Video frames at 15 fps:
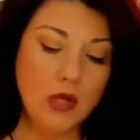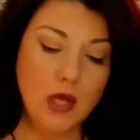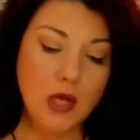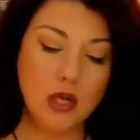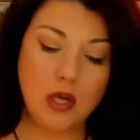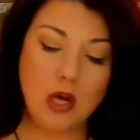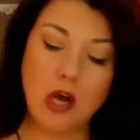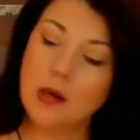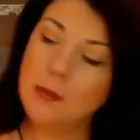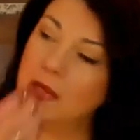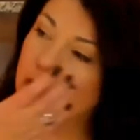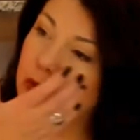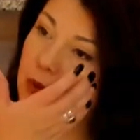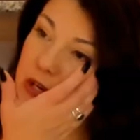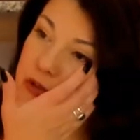
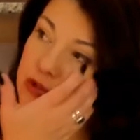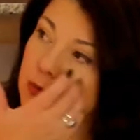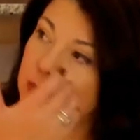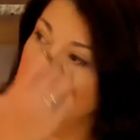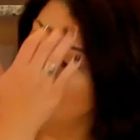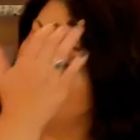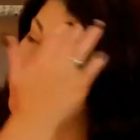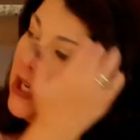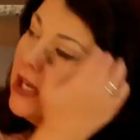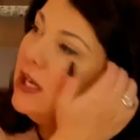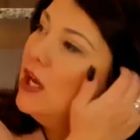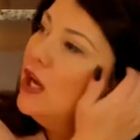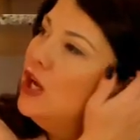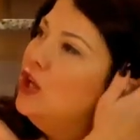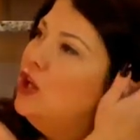Karmic retribution.
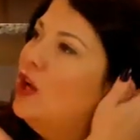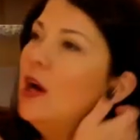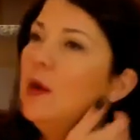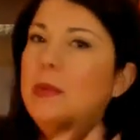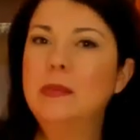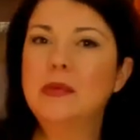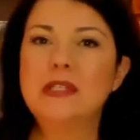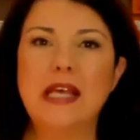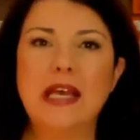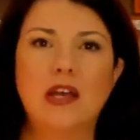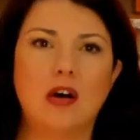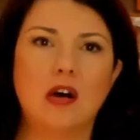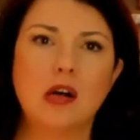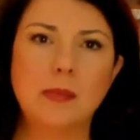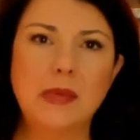You know how people say
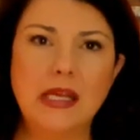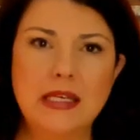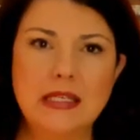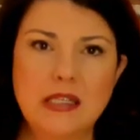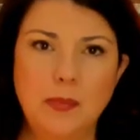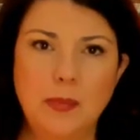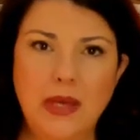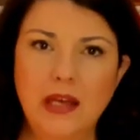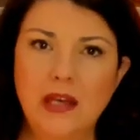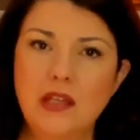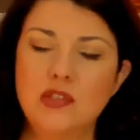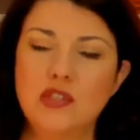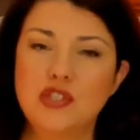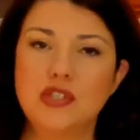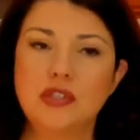karma is a
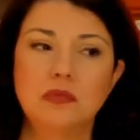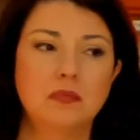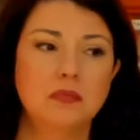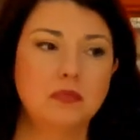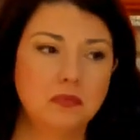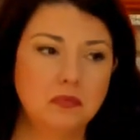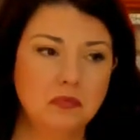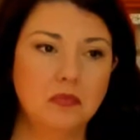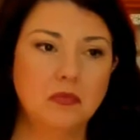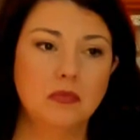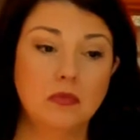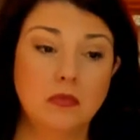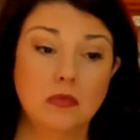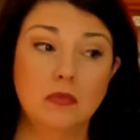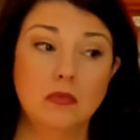bitch?
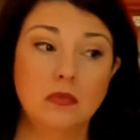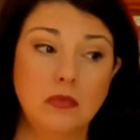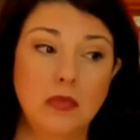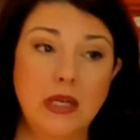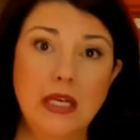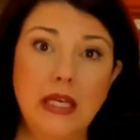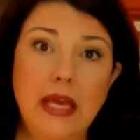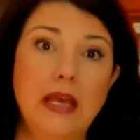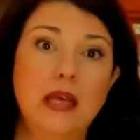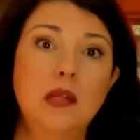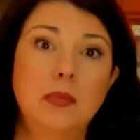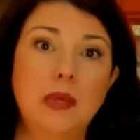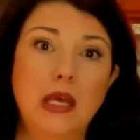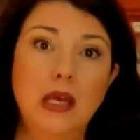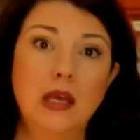It can
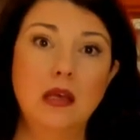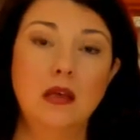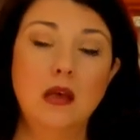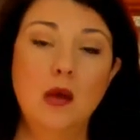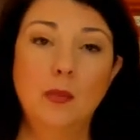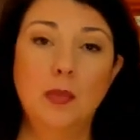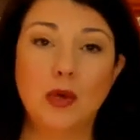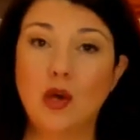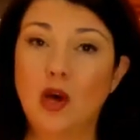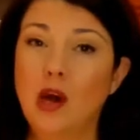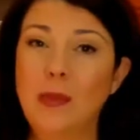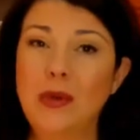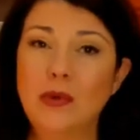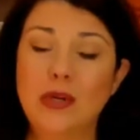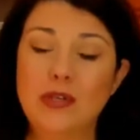be, but
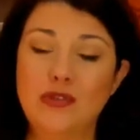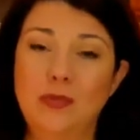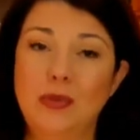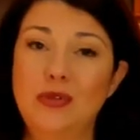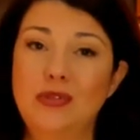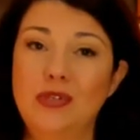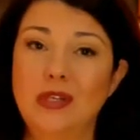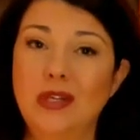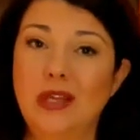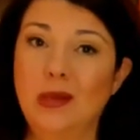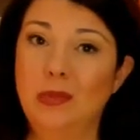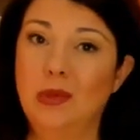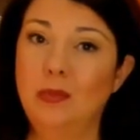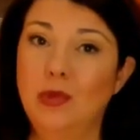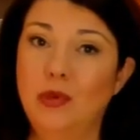karmic retribution can
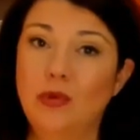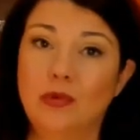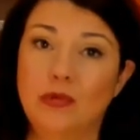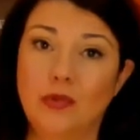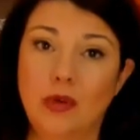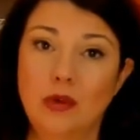be beautiful.